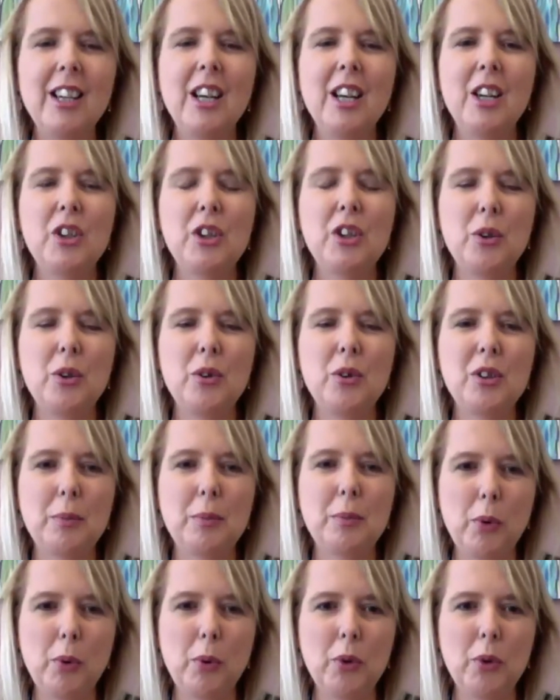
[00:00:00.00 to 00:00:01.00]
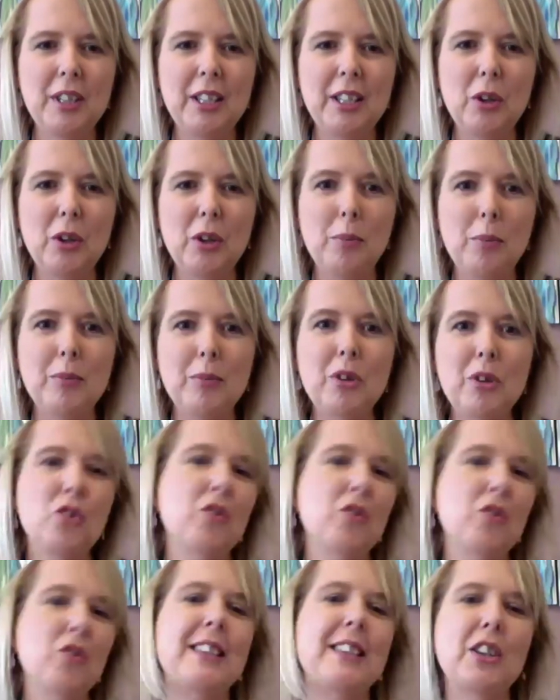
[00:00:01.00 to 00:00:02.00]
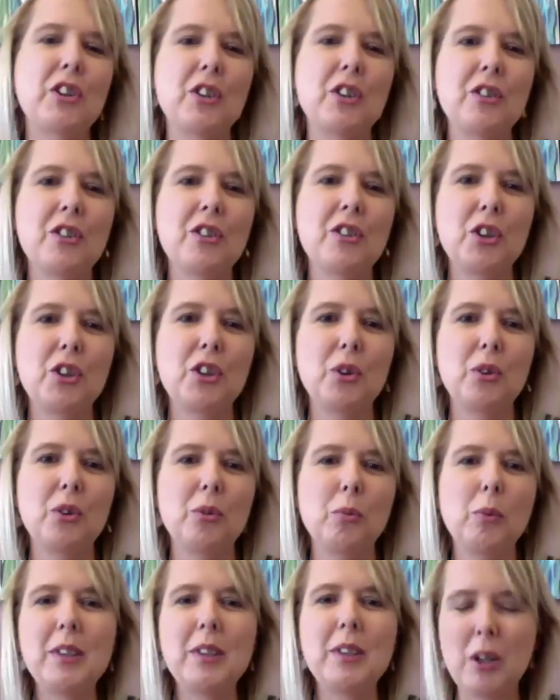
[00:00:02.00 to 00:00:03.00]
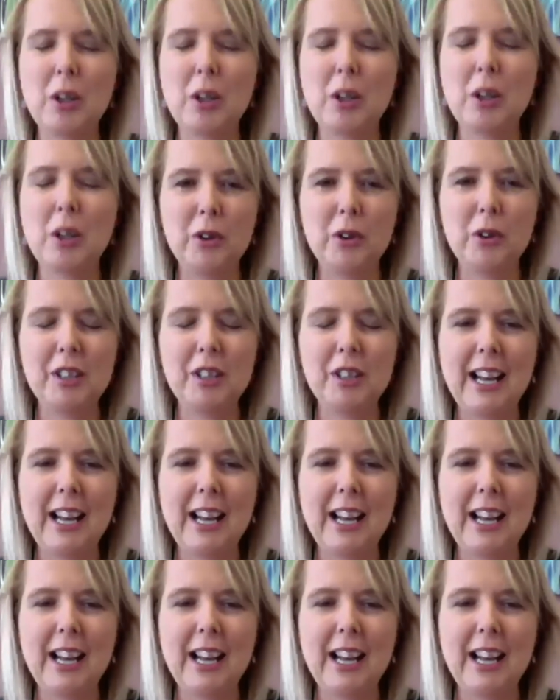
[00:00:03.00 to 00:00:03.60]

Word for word: to supporting your mum to transition to widowhood.